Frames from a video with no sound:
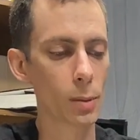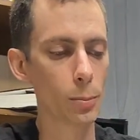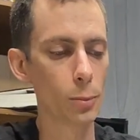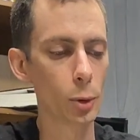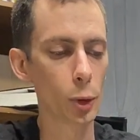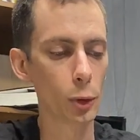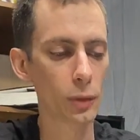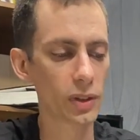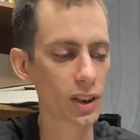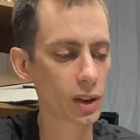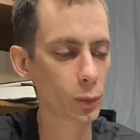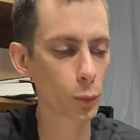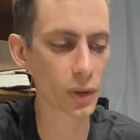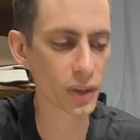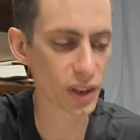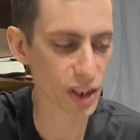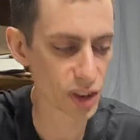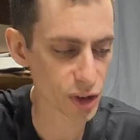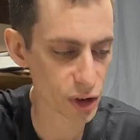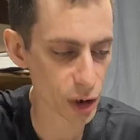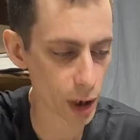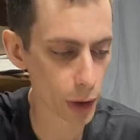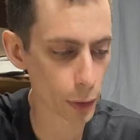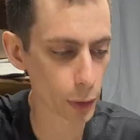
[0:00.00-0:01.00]
move in
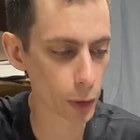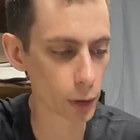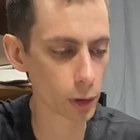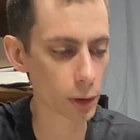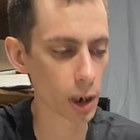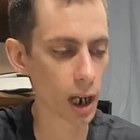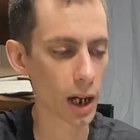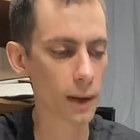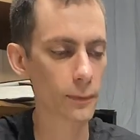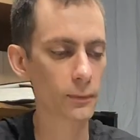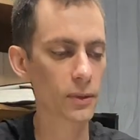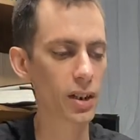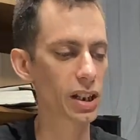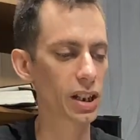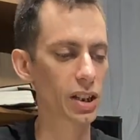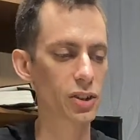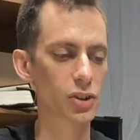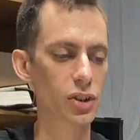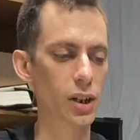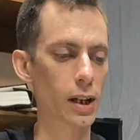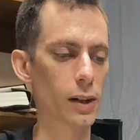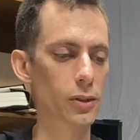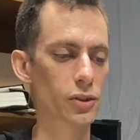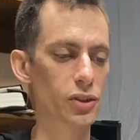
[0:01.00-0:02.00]
with each other. I'm
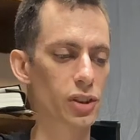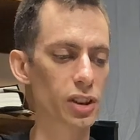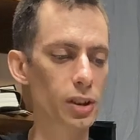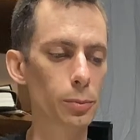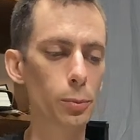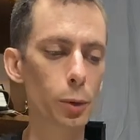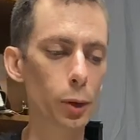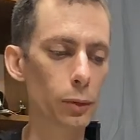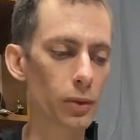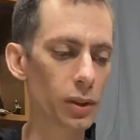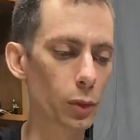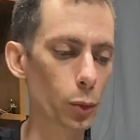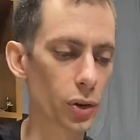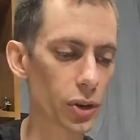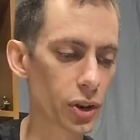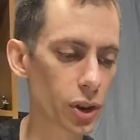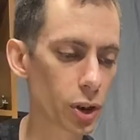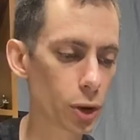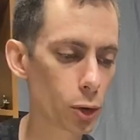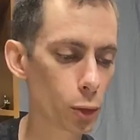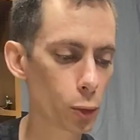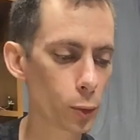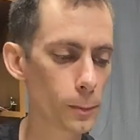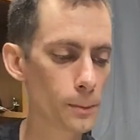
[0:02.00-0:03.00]
finding it challenging to move in
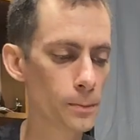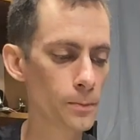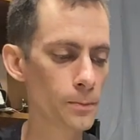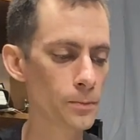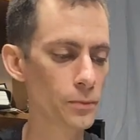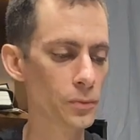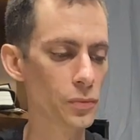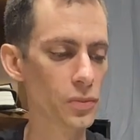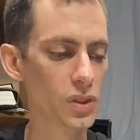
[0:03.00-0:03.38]
with you,